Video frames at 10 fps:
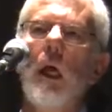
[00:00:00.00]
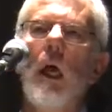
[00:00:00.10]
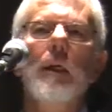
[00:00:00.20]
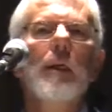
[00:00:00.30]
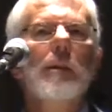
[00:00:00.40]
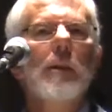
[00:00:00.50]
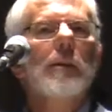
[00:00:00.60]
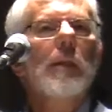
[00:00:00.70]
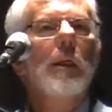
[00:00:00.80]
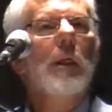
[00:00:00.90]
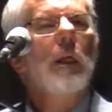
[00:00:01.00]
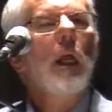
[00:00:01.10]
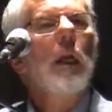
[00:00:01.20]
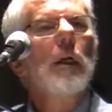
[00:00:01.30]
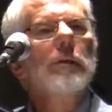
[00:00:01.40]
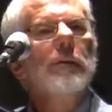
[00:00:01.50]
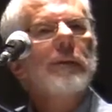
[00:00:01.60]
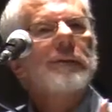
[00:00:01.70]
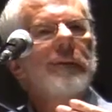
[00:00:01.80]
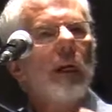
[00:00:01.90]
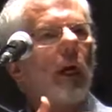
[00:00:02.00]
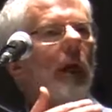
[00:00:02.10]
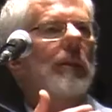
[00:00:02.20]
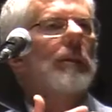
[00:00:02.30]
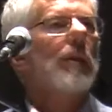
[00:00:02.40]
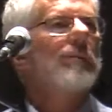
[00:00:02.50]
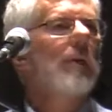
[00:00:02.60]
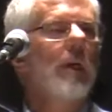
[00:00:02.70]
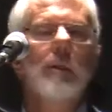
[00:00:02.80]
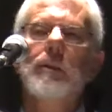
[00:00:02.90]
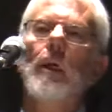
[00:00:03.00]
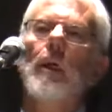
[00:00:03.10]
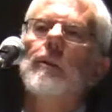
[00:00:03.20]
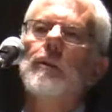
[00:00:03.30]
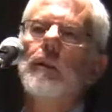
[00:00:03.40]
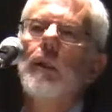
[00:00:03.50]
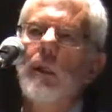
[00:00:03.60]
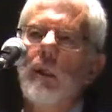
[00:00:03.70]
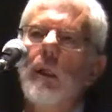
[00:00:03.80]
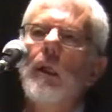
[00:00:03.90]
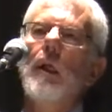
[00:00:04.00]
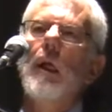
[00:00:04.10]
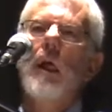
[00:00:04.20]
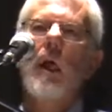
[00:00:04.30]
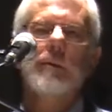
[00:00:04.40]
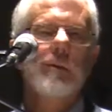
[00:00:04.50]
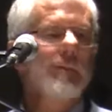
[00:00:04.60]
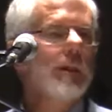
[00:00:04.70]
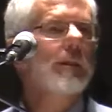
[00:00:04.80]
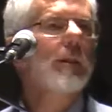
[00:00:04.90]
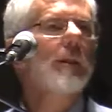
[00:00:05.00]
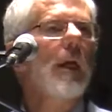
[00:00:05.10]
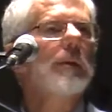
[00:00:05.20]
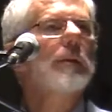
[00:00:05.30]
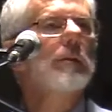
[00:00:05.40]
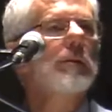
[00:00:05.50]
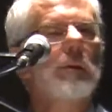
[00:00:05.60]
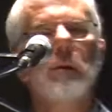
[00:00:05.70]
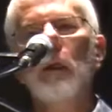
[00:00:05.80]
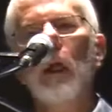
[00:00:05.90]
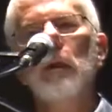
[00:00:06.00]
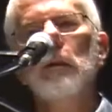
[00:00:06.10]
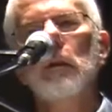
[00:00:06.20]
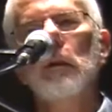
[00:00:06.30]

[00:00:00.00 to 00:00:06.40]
And it is the reverse of the process as the mystics understood creation.